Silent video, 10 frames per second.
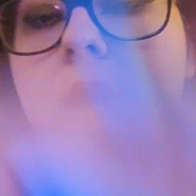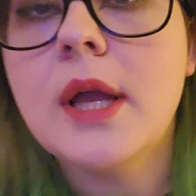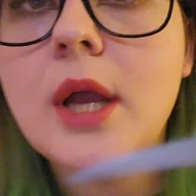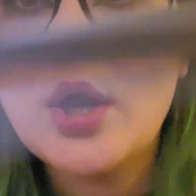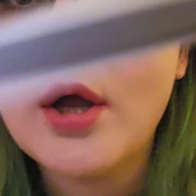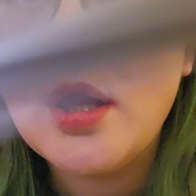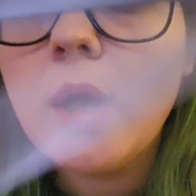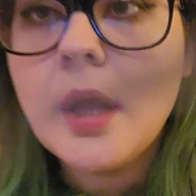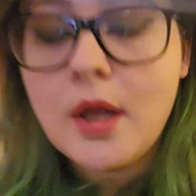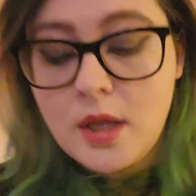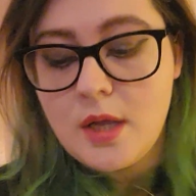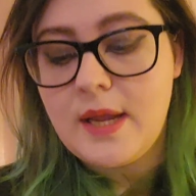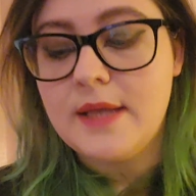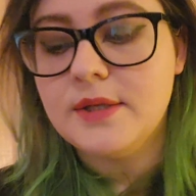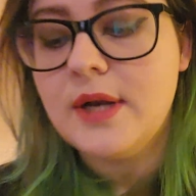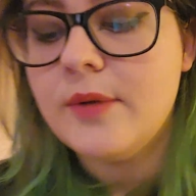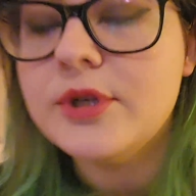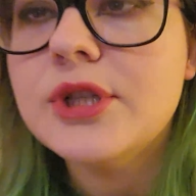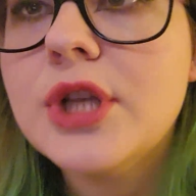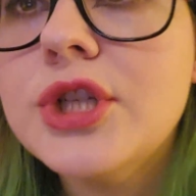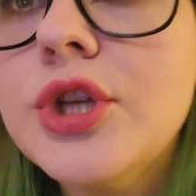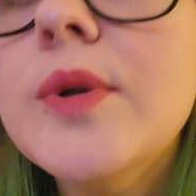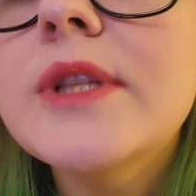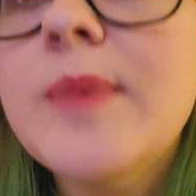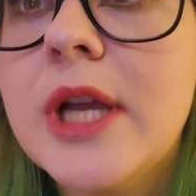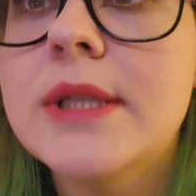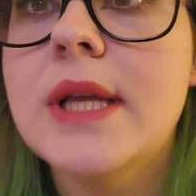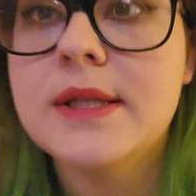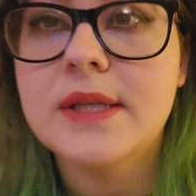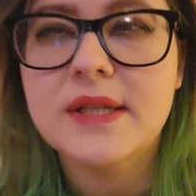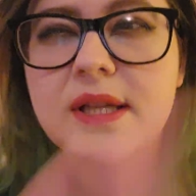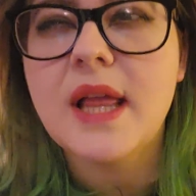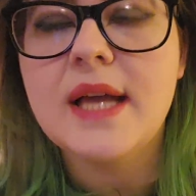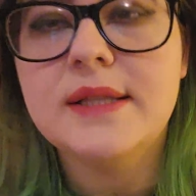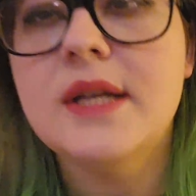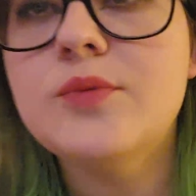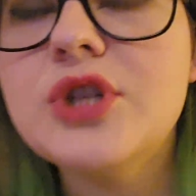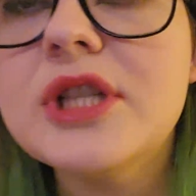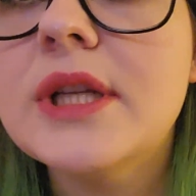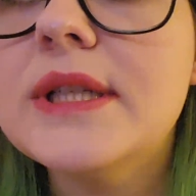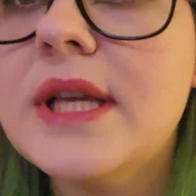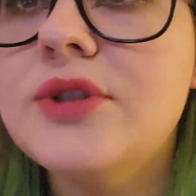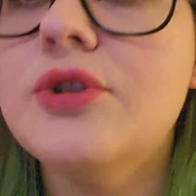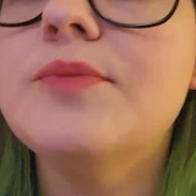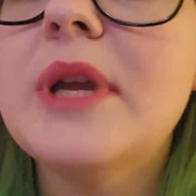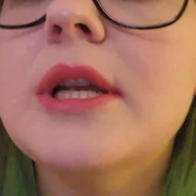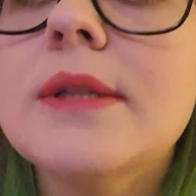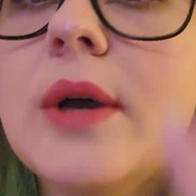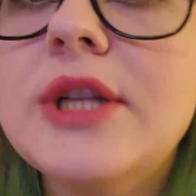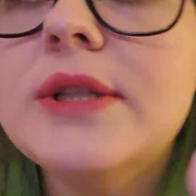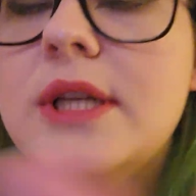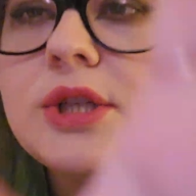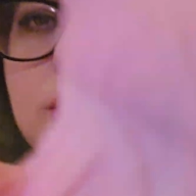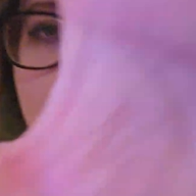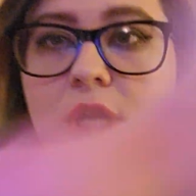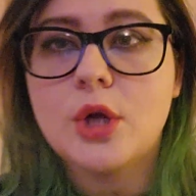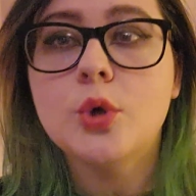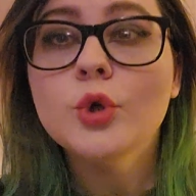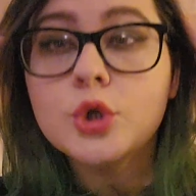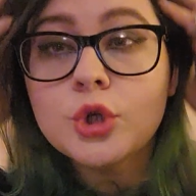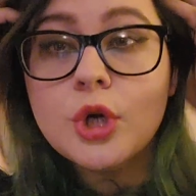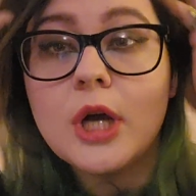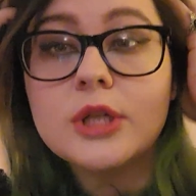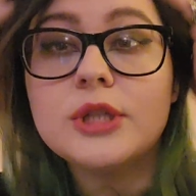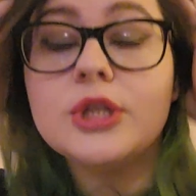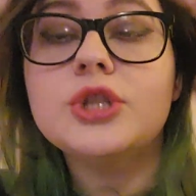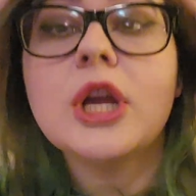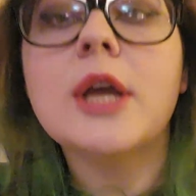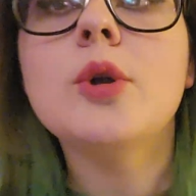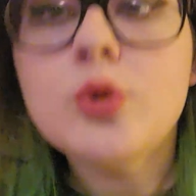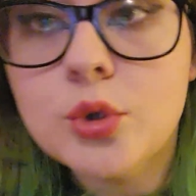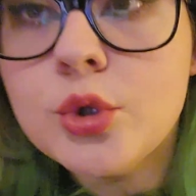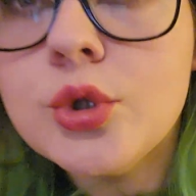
right here. Okay, so now we're just going to do a spirit test. This is the last test. We're just going to test your spirit, so I just need to check. I just need to channel,